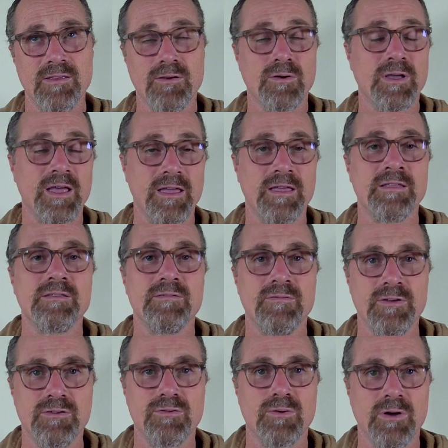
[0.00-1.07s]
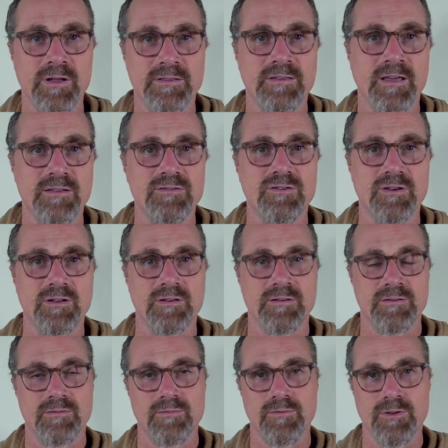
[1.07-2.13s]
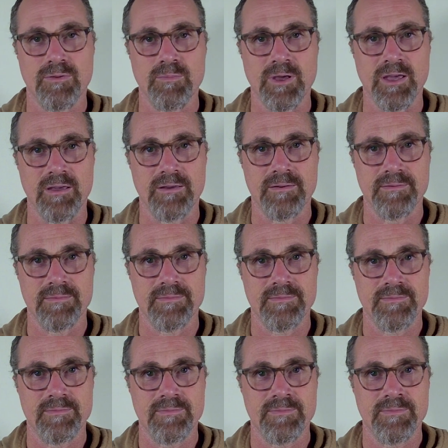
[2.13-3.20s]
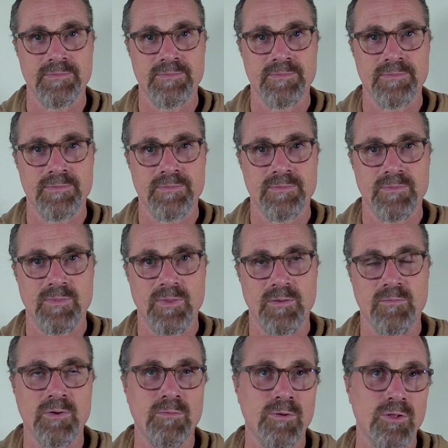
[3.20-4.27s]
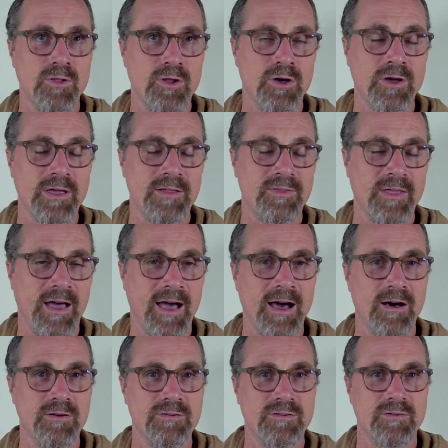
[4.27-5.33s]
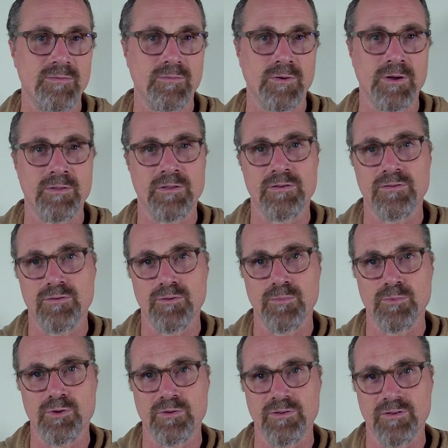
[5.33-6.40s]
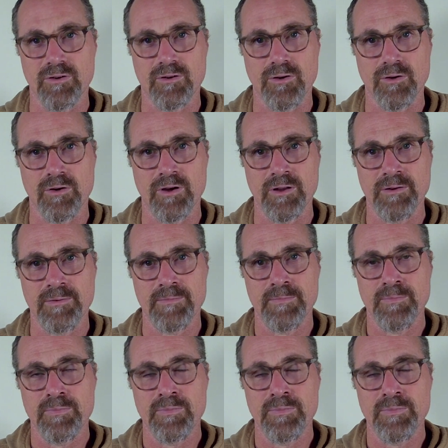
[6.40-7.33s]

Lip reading: you'll get individual attention with me. We will look at the house of where this new moon is occurring